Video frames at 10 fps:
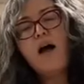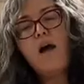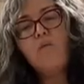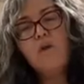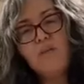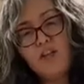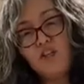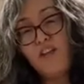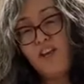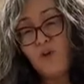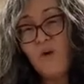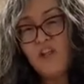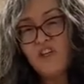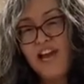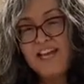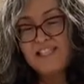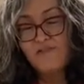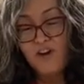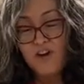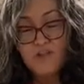will make sure that you wash your hands
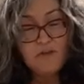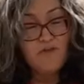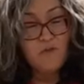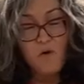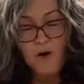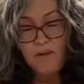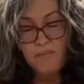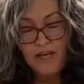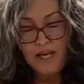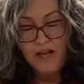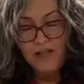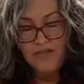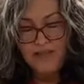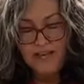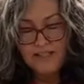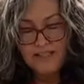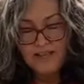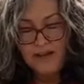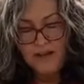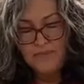first before putting all of this
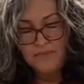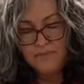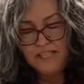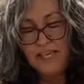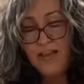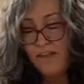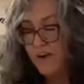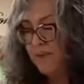together.